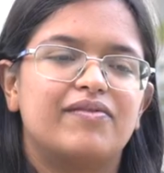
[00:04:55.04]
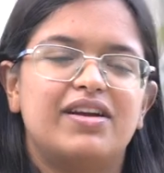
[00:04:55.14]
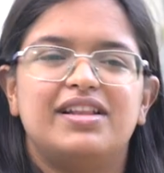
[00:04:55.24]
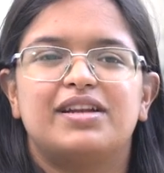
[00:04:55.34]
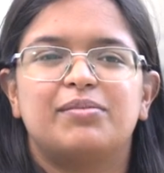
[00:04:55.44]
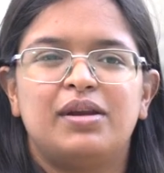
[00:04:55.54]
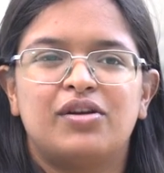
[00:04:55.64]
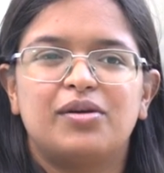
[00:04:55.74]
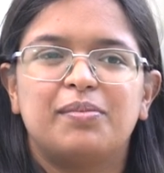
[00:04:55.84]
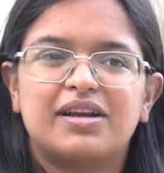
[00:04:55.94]
While that may
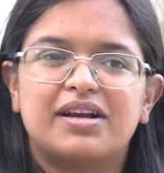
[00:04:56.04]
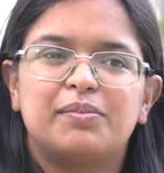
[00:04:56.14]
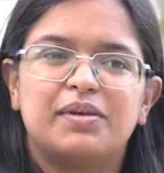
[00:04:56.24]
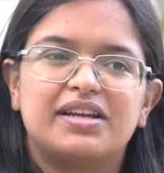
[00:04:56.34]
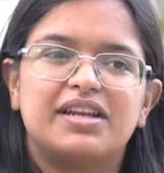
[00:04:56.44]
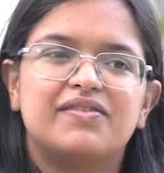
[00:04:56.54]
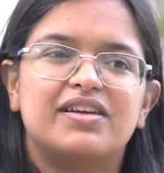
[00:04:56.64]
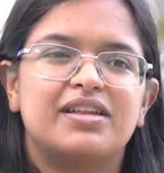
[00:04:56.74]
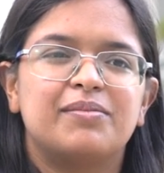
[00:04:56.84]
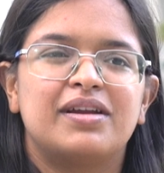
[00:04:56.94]
not be completely
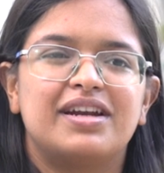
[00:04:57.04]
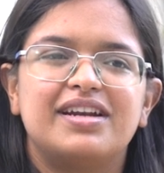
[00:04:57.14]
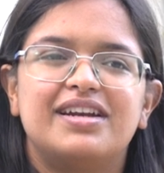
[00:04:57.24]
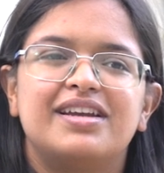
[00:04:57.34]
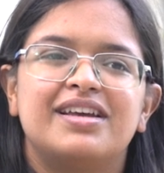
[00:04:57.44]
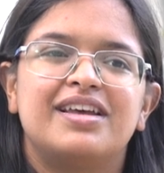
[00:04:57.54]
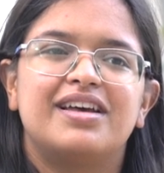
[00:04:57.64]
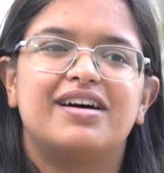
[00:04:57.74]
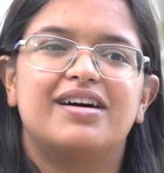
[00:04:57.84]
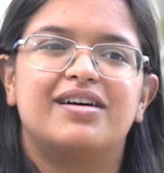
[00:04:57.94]
where I'm headed,
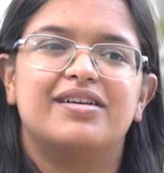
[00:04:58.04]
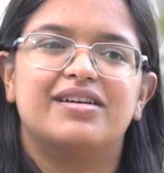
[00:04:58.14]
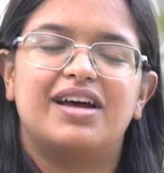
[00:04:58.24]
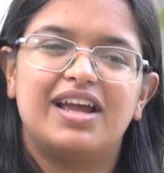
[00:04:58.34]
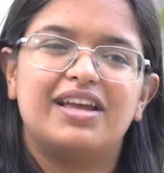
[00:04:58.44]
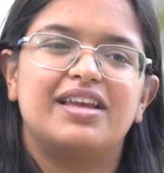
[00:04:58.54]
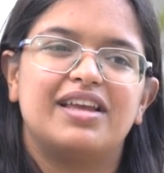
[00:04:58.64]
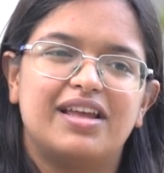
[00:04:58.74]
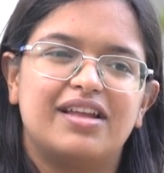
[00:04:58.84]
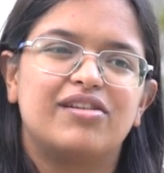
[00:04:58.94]
uh,
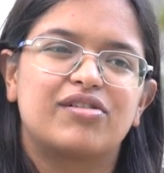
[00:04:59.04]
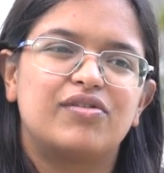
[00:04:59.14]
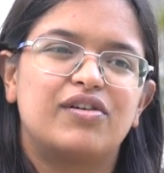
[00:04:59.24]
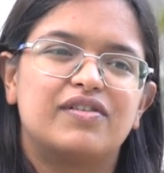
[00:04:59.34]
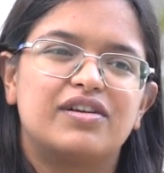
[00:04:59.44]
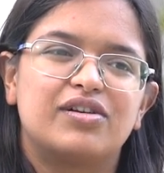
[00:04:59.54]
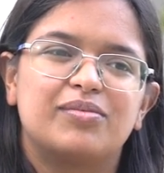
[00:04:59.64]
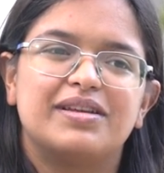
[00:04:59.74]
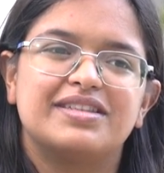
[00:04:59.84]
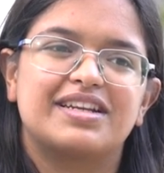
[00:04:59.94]
I look forward to
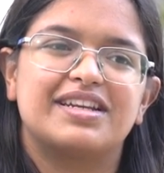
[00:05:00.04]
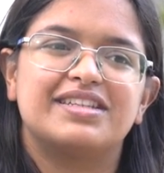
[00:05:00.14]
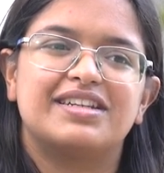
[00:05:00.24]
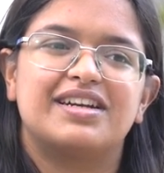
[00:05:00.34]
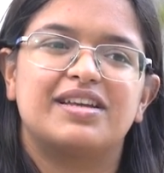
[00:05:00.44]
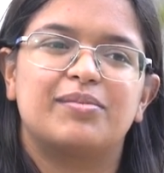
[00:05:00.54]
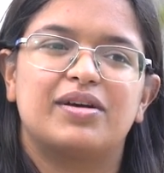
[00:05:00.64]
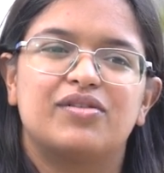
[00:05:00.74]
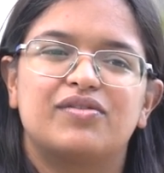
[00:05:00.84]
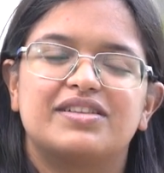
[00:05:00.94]
basically studying
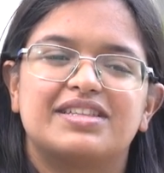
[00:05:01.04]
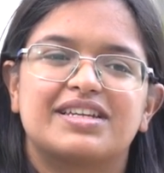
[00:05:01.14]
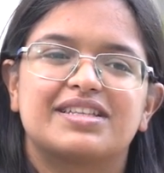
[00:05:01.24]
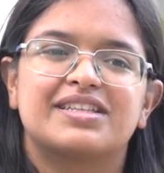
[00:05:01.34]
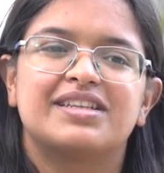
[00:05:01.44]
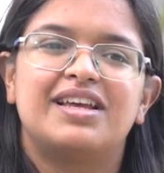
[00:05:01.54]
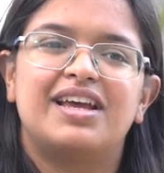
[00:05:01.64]
biophysics